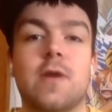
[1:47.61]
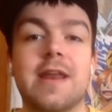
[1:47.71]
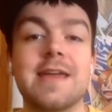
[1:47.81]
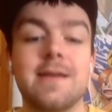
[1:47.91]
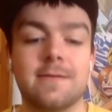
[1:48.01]

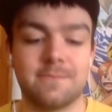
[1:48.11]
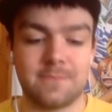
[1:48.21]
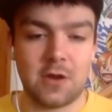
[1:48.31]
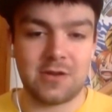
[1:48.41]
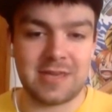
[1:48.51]
Ready?
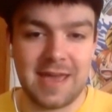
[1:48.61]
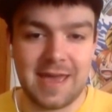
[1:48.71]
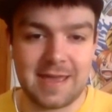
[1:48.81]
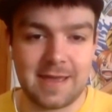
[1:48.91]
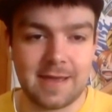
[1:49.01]

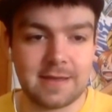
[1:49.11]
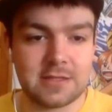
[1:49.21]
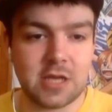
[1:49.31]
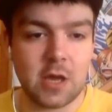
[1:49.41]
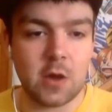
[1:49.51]
Okay.
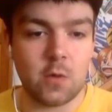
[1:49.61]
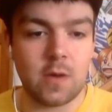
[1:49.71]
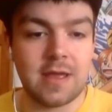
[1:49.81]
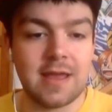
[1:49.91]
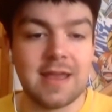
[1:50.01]

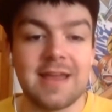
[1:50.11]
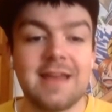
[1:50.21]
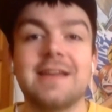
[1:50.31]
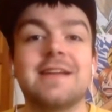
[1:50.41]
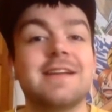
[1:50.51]
So,
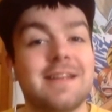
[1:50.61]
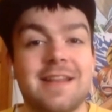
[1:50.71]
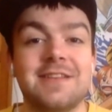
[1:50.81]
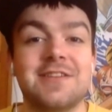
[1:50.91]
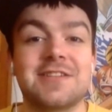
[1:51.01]

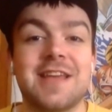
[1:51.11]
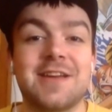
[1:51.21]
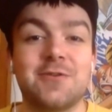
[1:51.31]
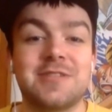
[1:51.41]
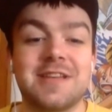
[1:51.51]
just
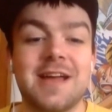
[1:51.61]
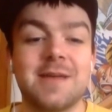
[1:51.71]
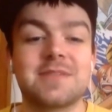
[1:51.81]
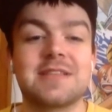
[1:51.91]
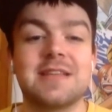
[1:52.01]
like old
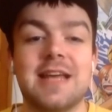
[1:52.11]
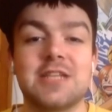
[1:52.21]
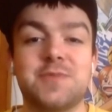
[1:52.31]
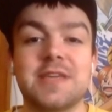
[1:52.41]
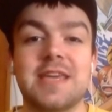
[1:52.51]
times,
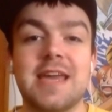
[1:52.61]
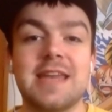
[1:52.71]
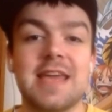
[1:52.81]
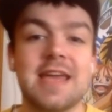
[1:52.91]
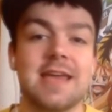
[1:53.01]
let's
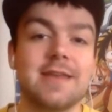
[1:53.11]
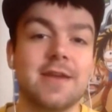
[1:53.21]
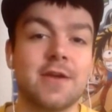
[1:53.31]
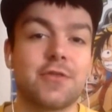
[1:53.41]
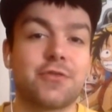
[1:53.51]
begin
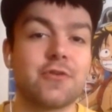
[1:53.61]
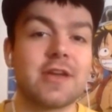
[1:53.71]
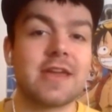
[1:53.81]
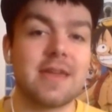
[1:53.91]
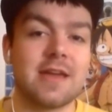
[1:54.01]
in
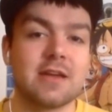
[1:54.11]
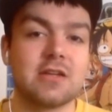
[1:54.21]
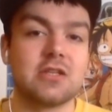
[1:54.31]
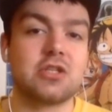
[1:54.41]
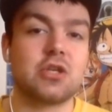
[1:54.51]
3,
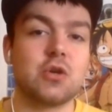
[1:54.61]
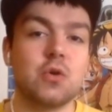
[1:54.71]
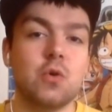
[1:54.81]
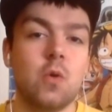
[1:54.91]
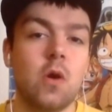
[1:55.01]

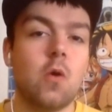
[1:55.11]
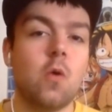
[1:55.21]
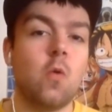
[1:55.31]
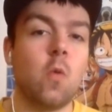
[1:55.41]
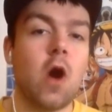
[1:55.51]
2,
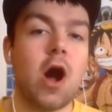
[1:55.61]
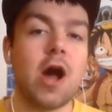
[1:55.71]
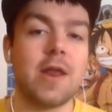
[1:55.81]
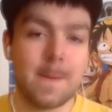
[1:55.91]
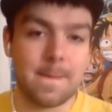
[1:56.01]
1.